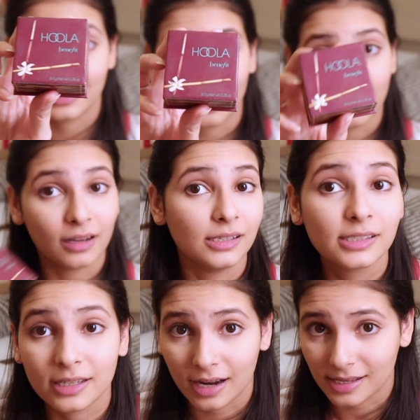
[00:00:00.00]
is a
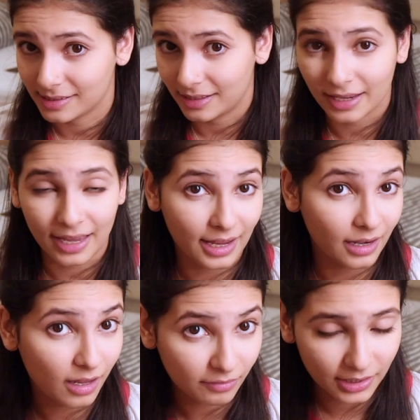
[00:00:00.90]
cult classic and
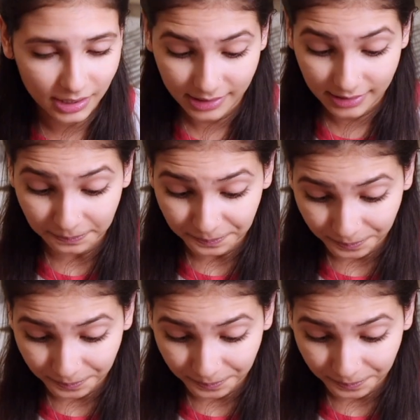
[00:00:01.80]
I love this.